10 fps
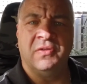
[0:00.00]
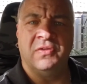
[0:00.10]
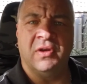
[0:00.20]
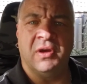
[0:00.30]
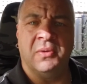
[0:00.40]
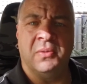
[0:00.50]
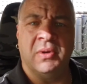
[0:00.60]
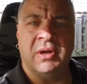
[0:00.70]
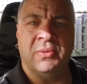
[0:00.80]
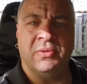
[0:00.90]
So
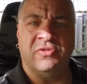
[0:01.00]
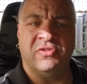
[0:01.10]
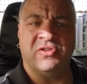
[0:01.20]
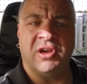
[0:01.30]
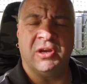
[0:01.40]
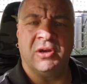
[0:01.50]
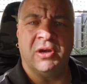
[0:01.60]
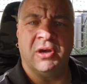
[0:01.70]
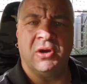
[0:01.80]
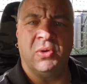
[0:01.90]
we'll just take
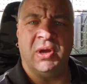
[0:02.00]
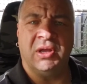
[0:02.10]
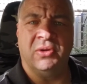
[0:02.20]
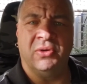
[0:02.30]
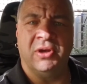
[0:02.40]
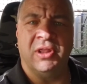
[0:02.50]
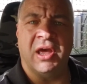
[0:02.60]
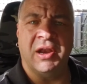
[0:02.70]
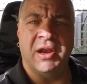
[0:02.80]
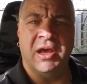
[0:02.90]
a quick look at
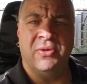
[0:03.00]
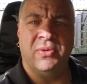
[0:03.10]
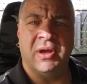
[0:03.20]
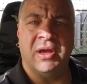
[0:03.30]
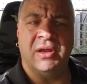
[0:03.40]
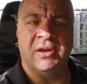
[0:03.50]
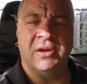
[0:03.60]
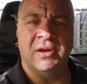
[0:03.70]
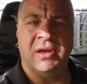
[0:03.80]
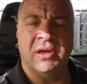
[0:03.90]
that now,
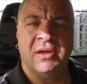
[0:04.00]
and